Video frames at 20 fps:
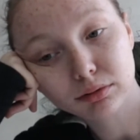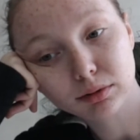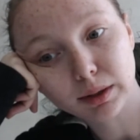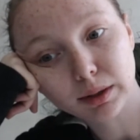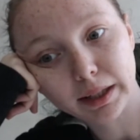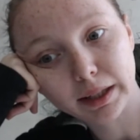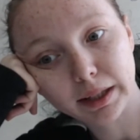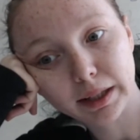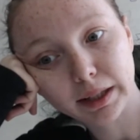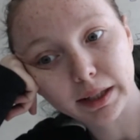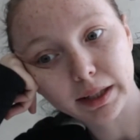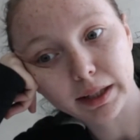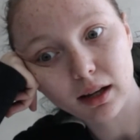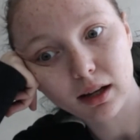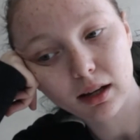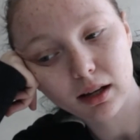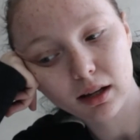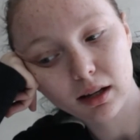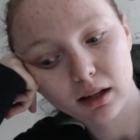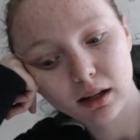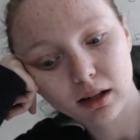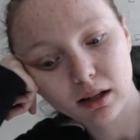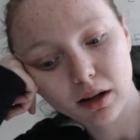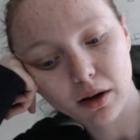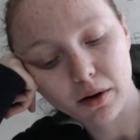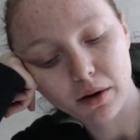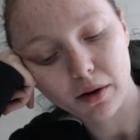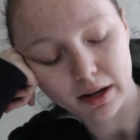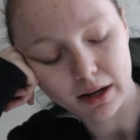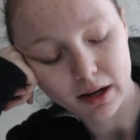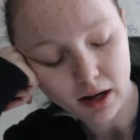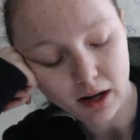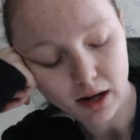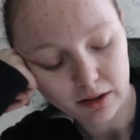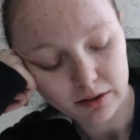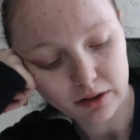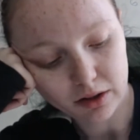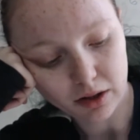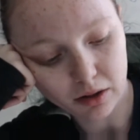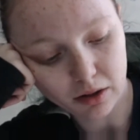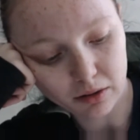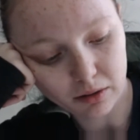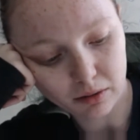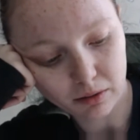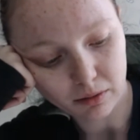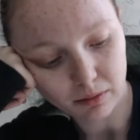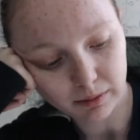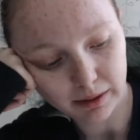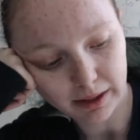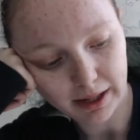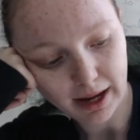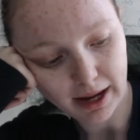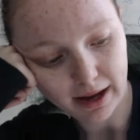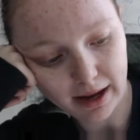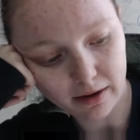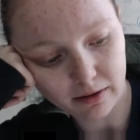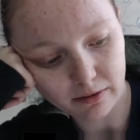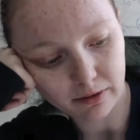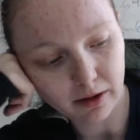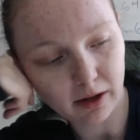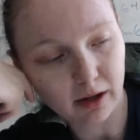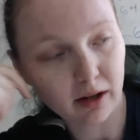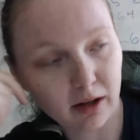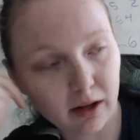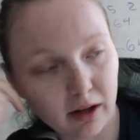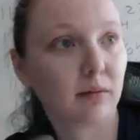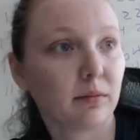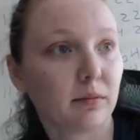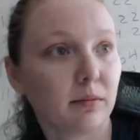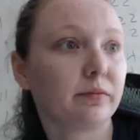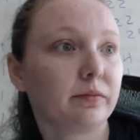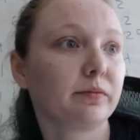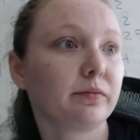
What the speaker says: yeah. Okay, so we have, I'll